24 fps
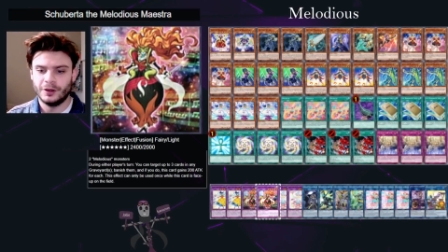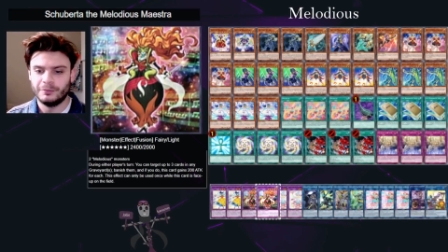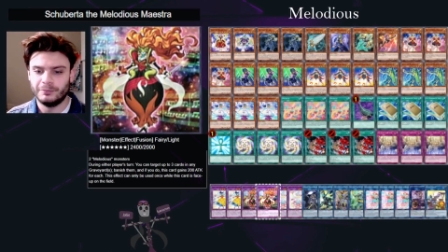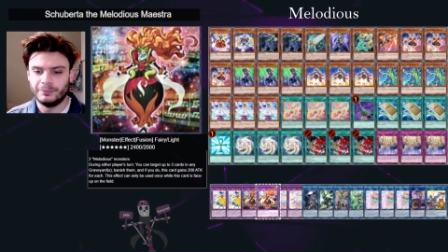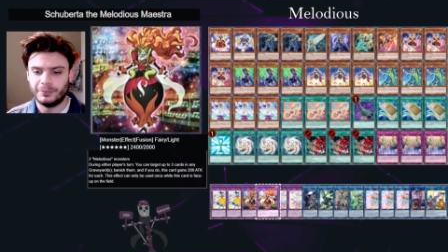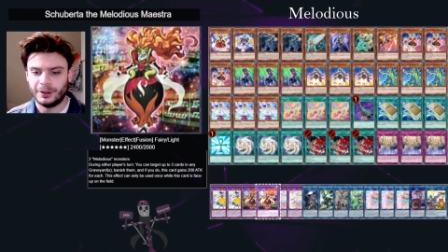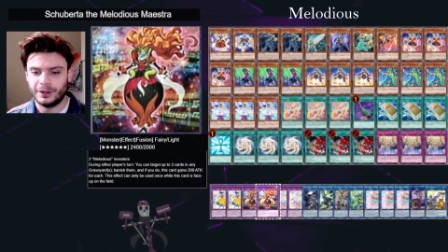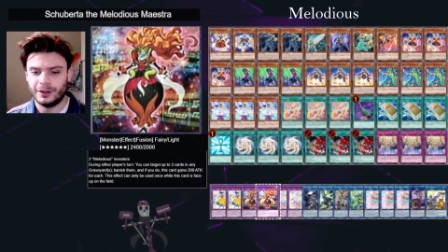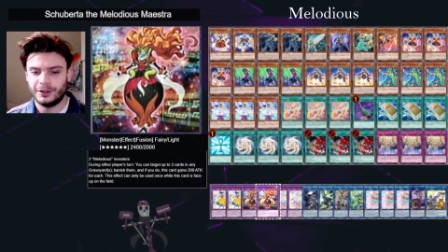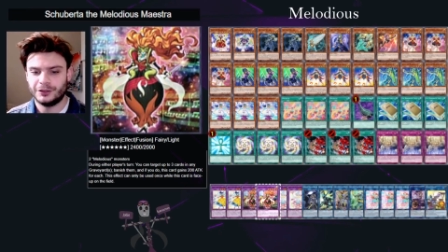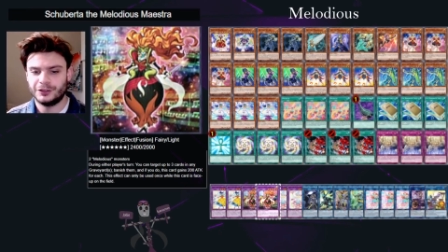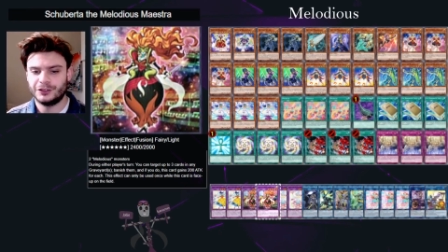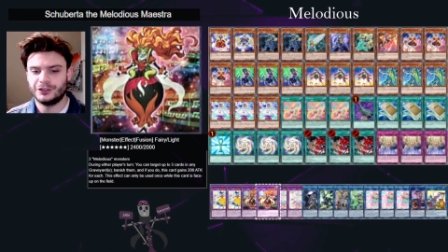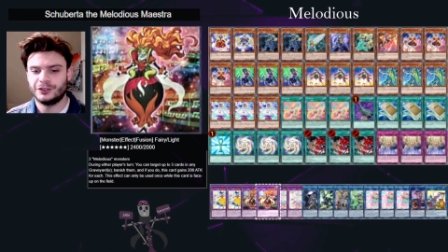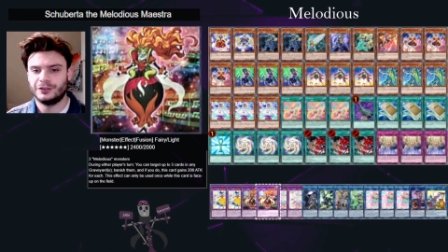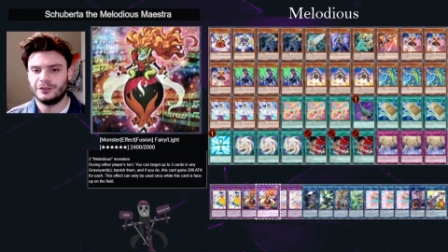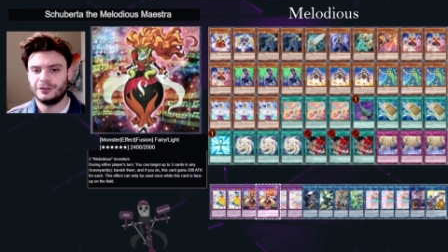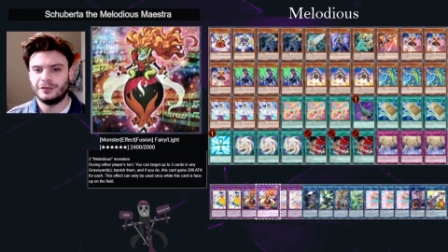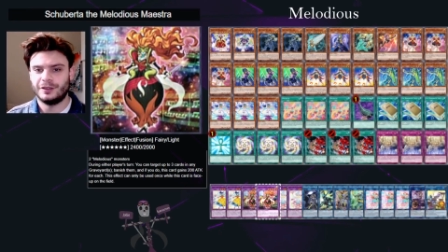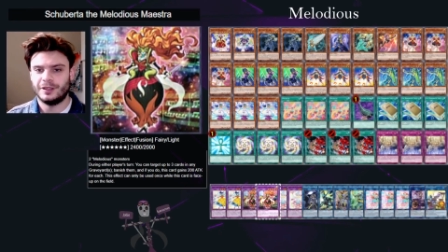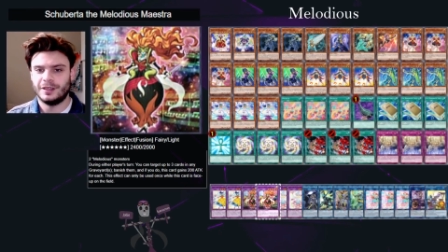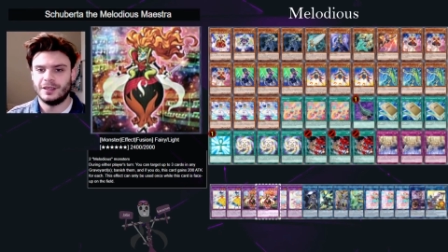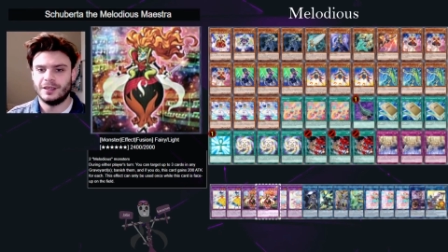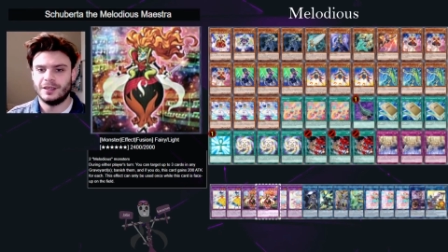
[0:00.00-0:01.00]
but
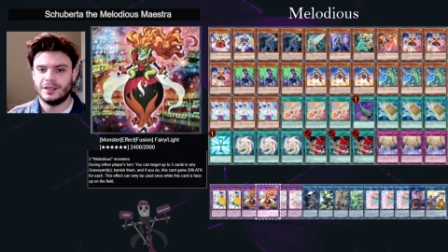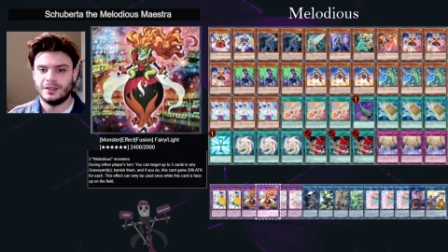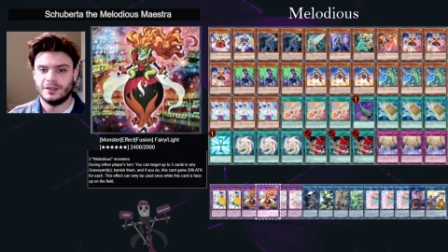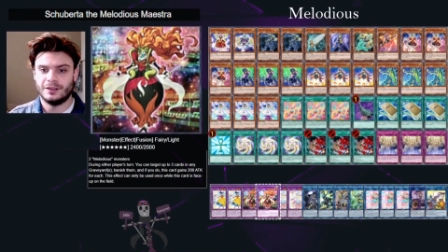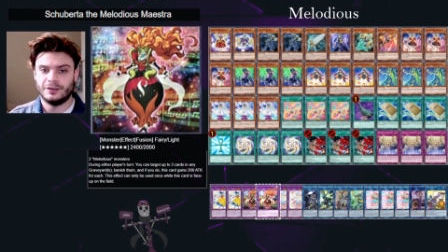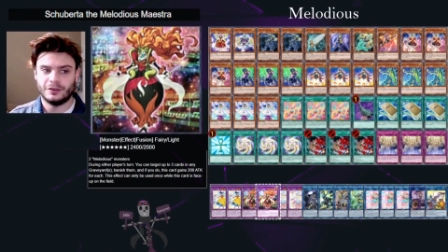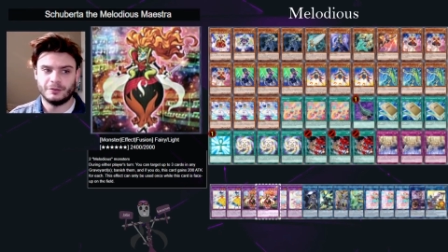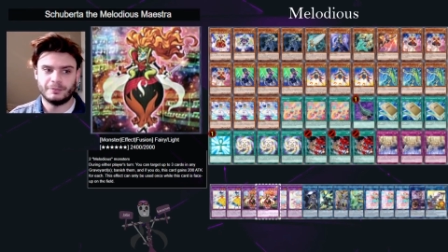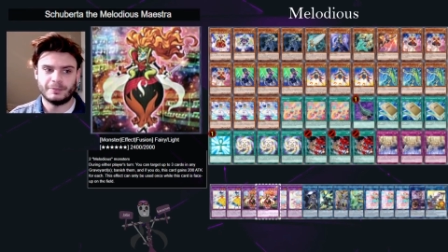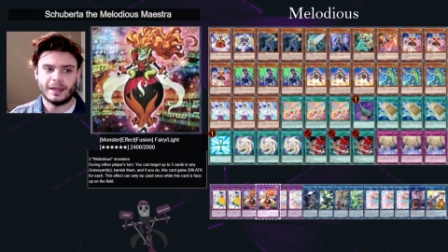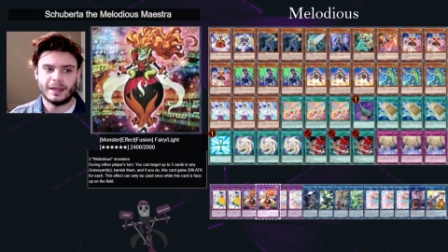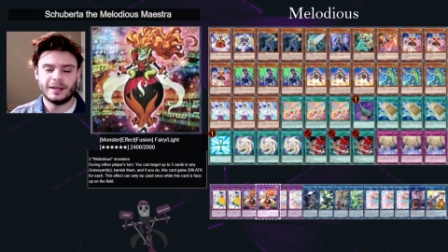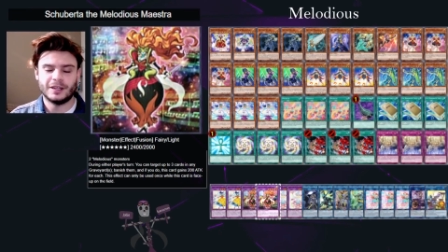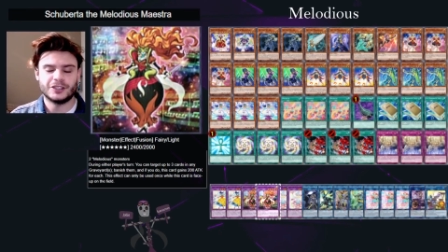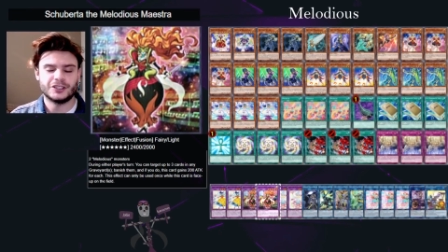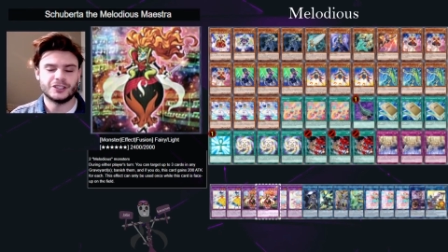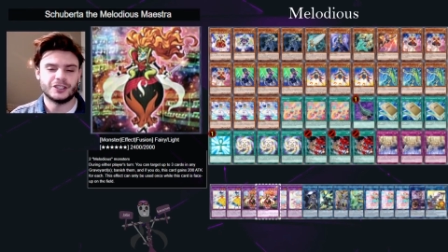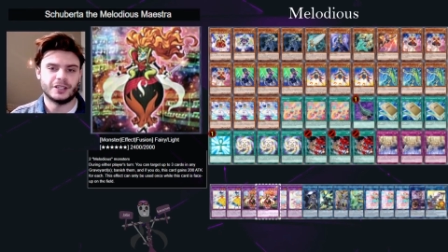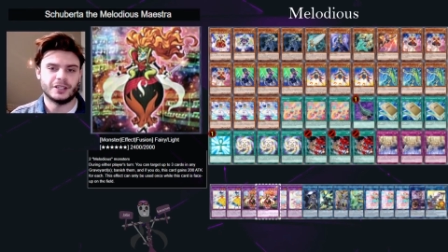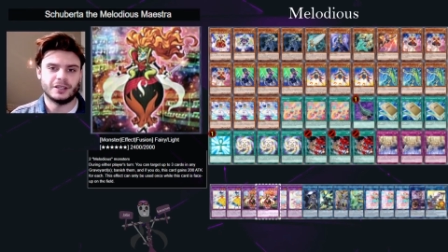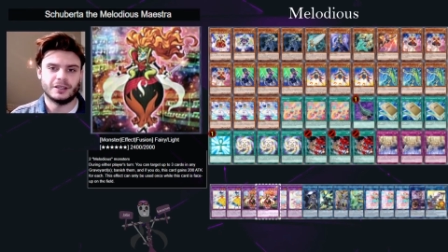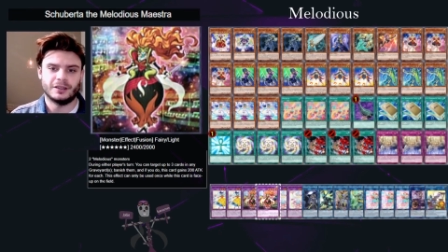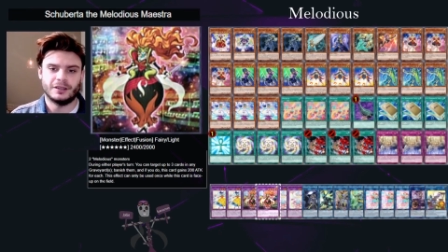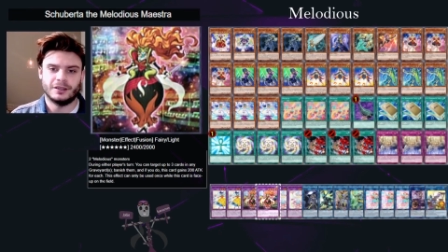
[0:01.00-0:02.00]
the
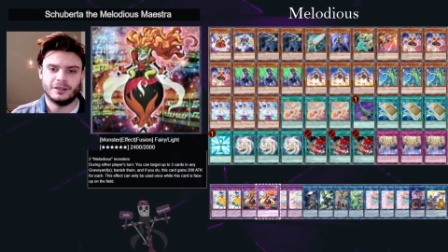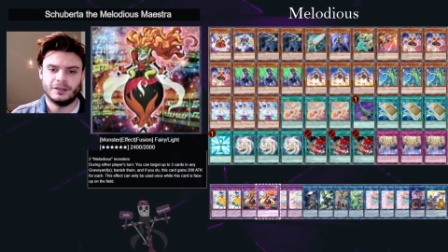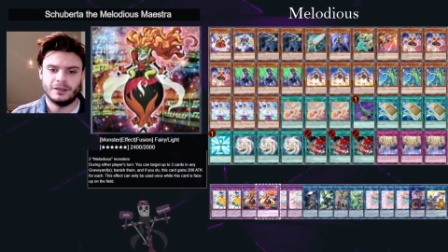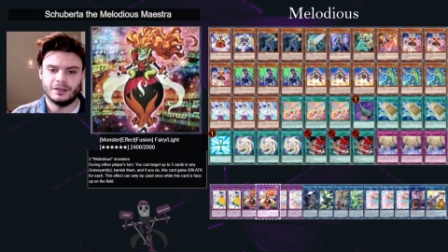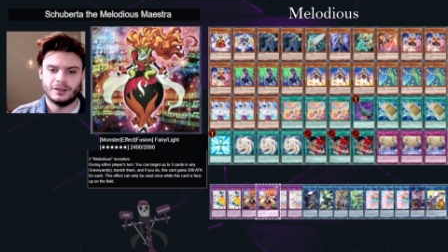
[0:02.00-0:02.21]
banishing